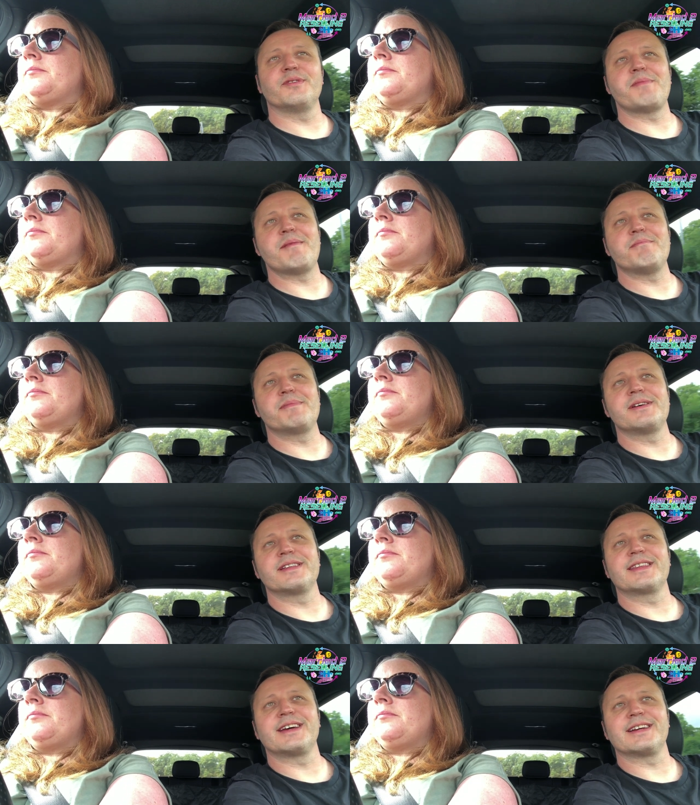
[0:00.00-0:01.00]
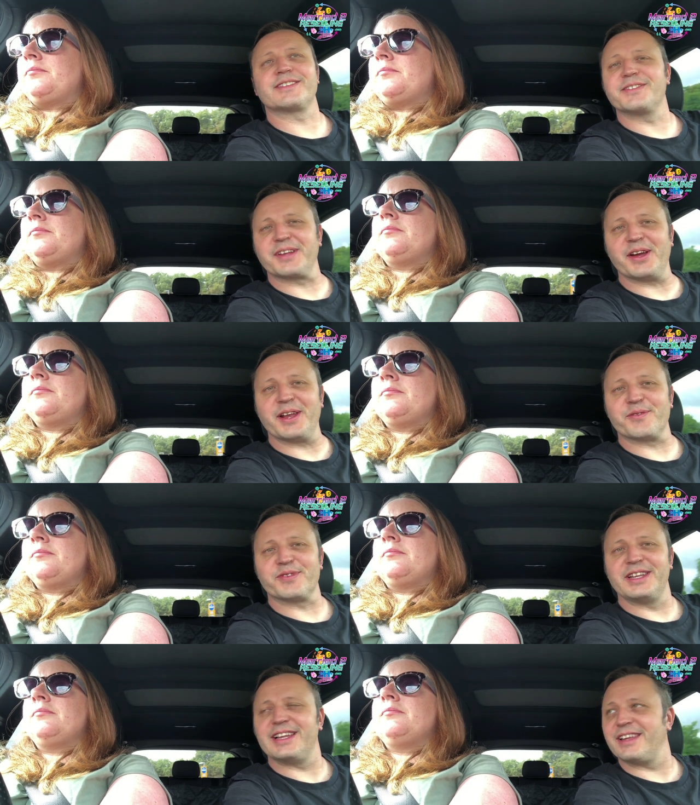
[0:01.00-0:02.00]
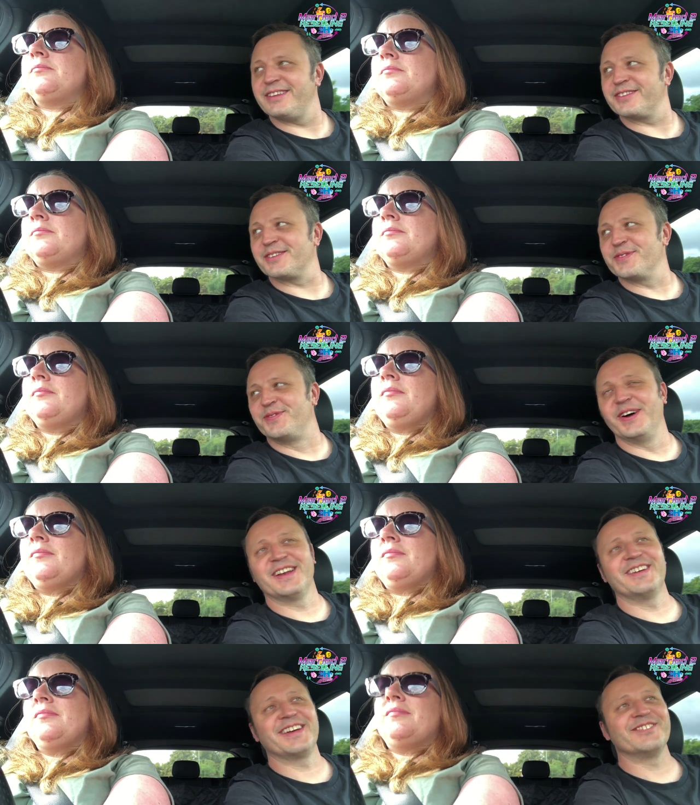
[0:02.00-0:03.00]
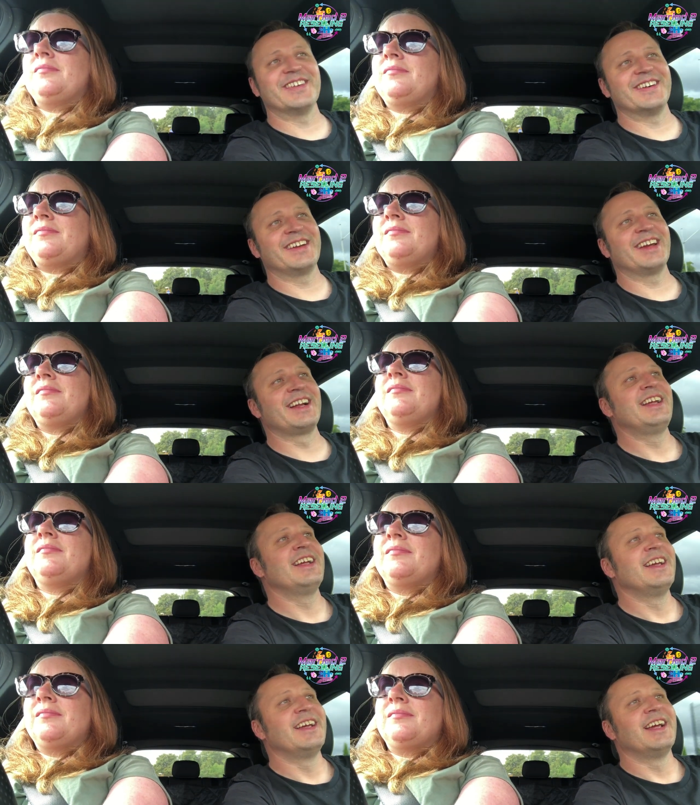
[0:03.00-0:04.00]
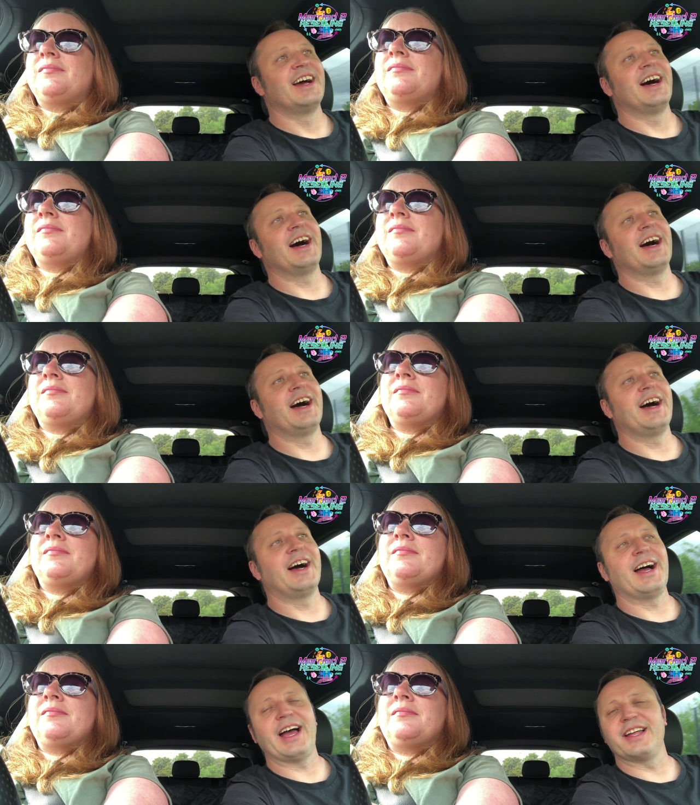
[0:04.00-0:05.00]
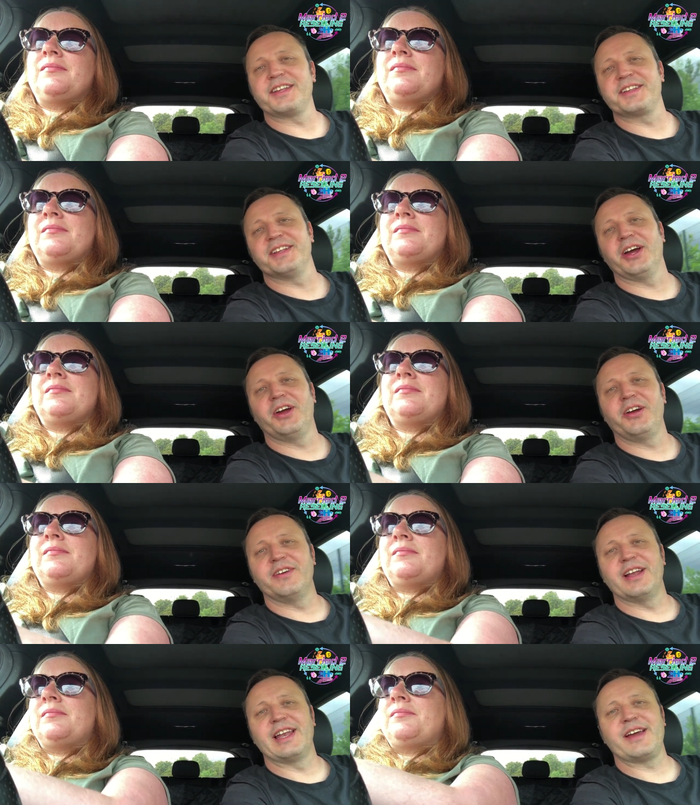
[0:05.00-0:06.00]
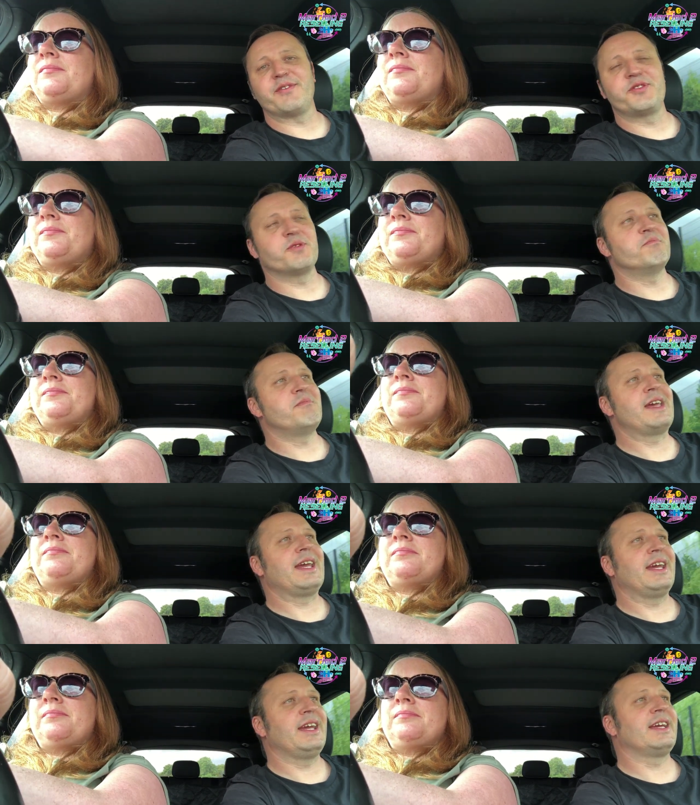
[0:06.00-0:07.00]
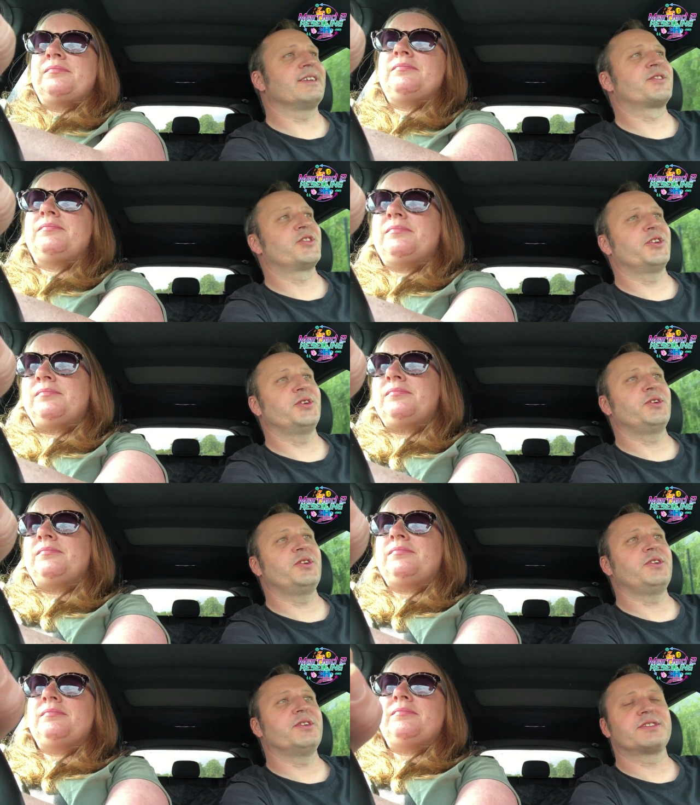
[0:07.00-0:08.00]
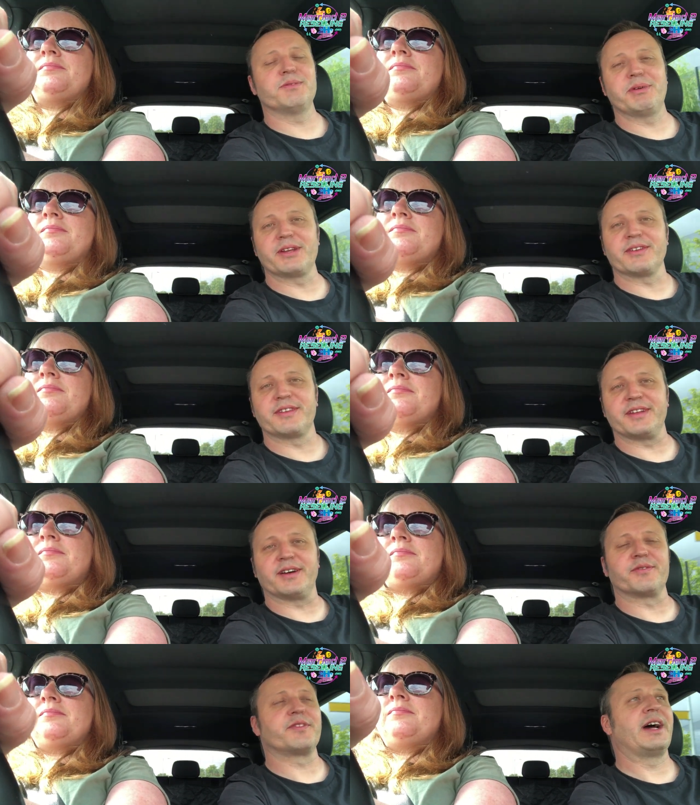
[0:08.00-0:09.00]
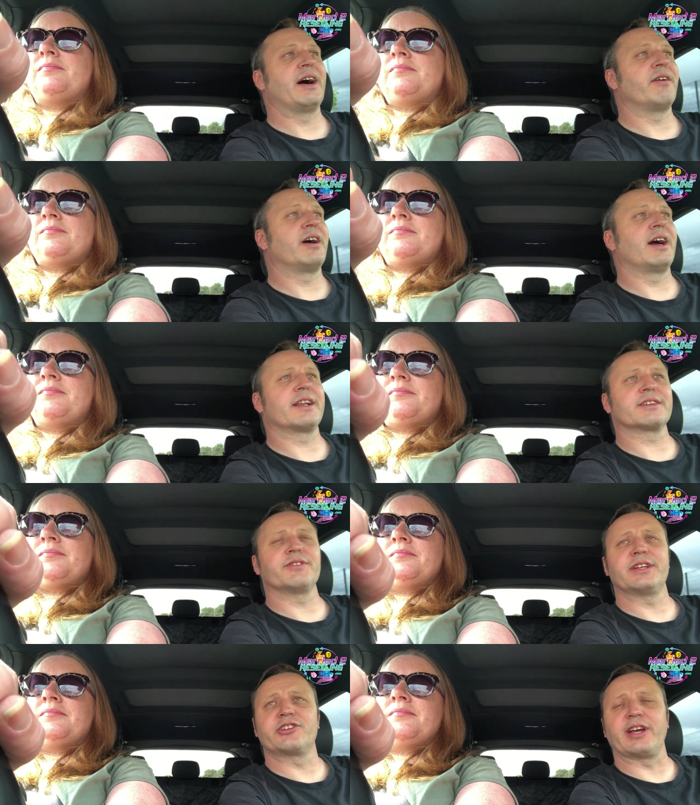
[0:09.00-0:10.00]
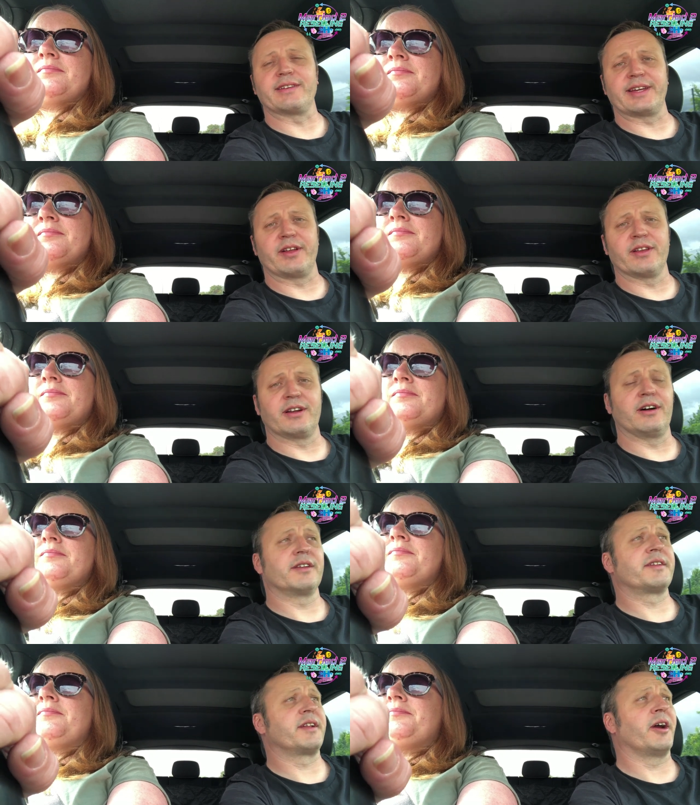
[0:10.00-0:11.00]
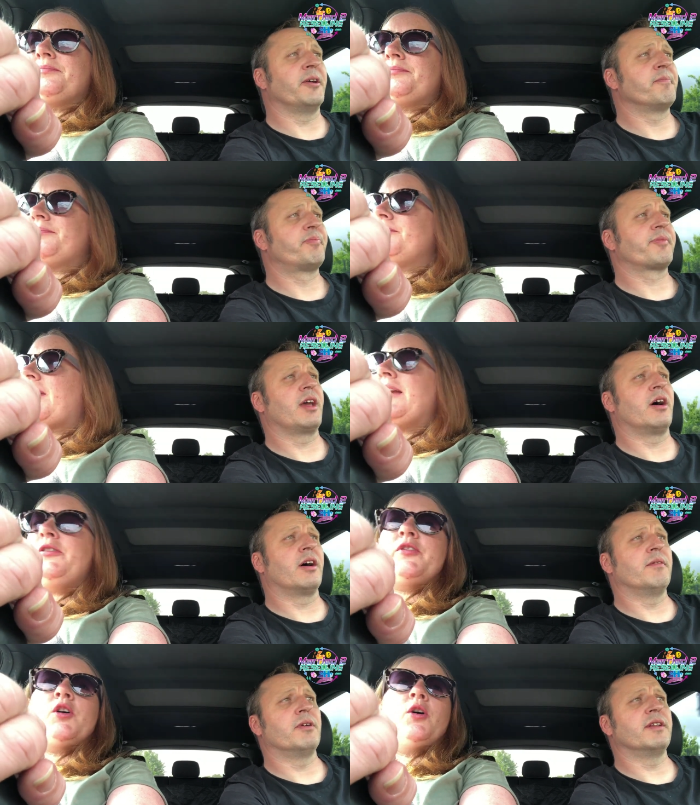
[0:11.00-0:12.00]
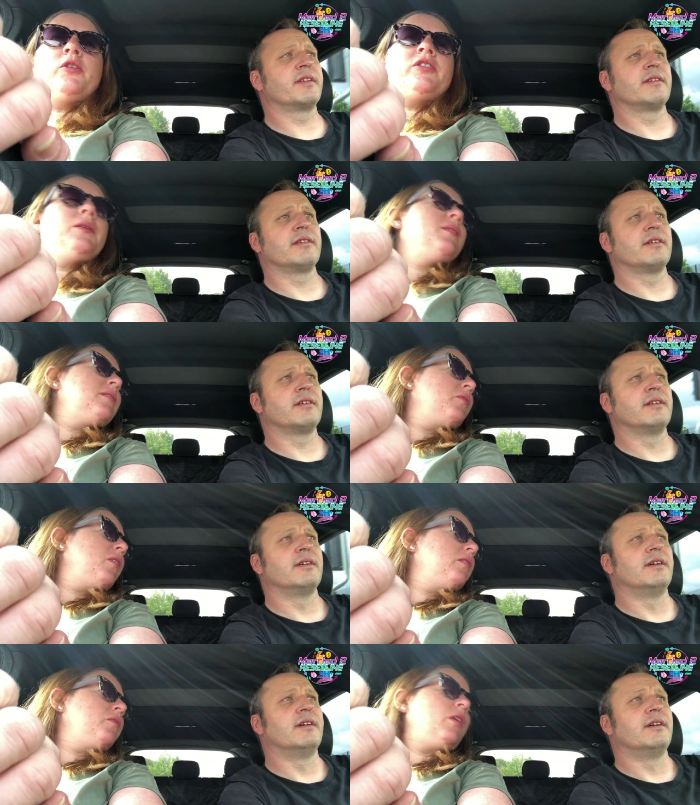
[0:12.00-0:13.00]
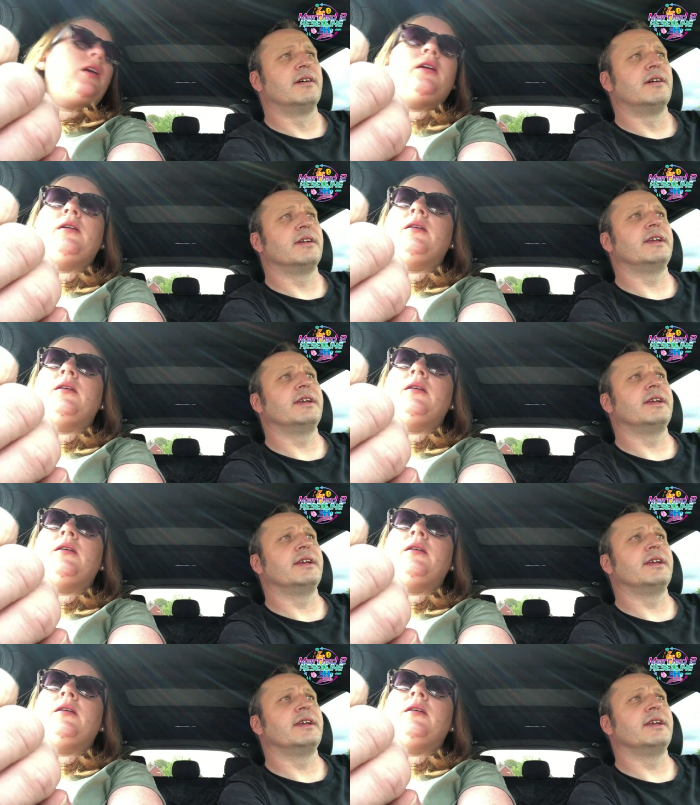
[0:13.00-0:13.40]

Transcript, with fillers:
Speaker 1: remembered that she was going out for lunch the following morning, uh, so left me to to bid on stuff. Now I hadn't really checked out the lot, so and you I forgot, was, so you missed the first few.